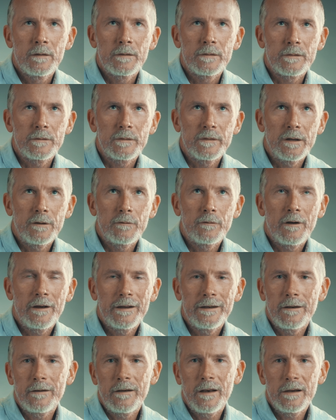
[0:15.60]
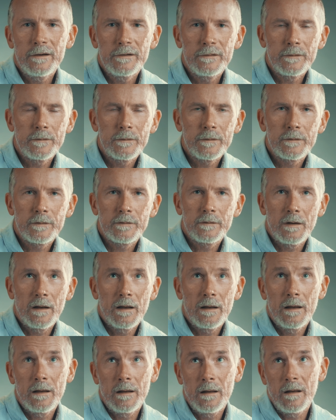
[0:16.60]
So the United Nations
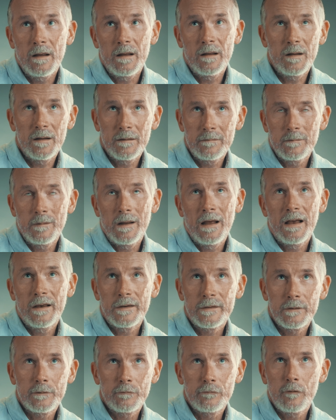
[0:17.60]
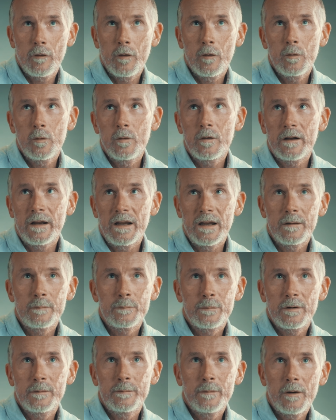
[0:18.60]
has a role in
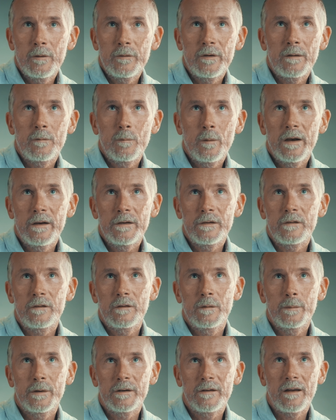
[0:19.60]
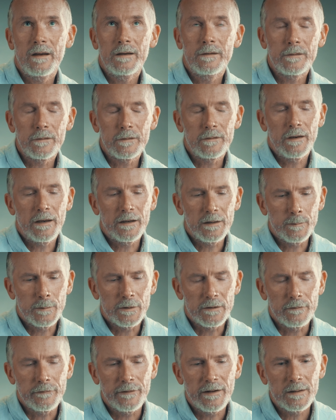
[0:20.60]
promoting ways to maintain sustainable
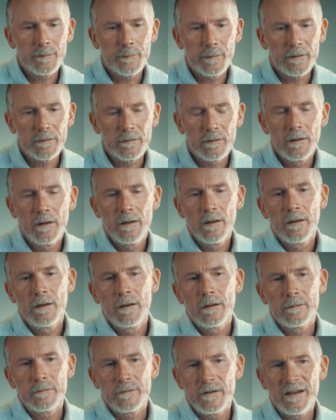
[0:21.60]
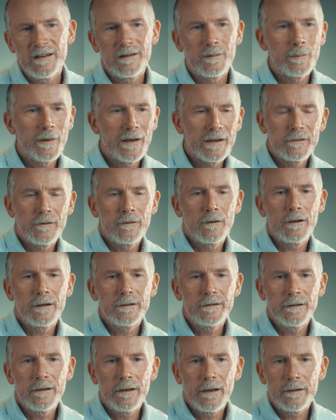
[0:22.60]
development. Dating back to
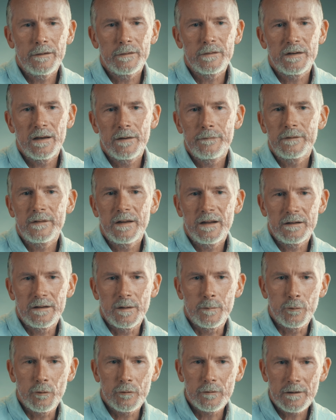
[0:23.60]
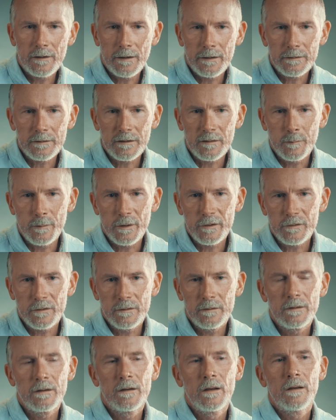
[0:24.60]
1987, they had the Brundtland
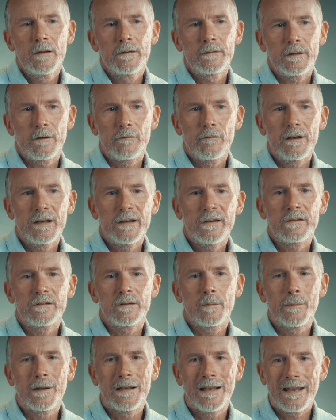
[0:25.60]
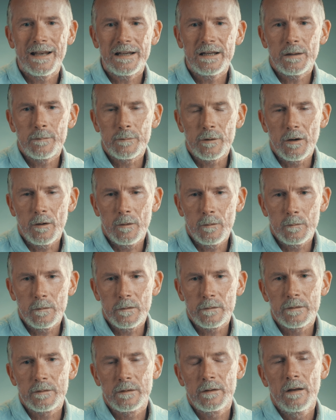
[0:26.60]
Commission, they released the Millennium
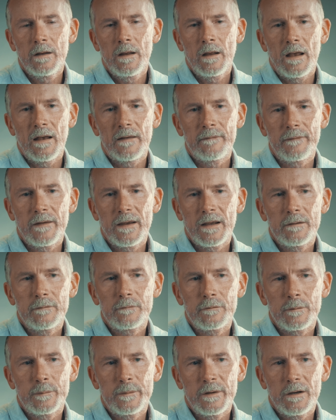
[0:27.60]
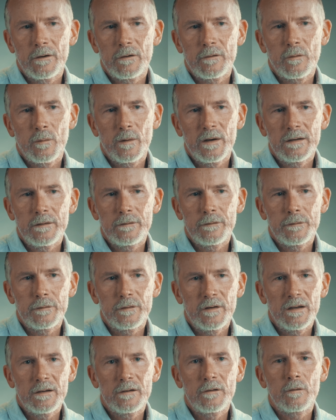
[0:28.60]
Goals, and then from the year
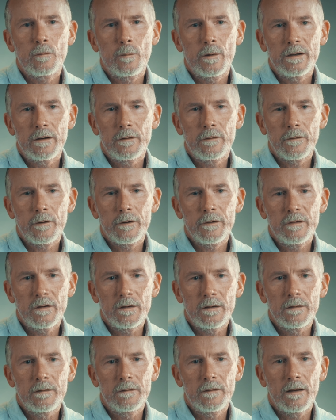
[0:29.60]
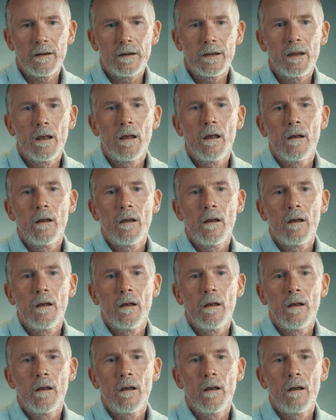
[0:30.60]
2015 to 2030, they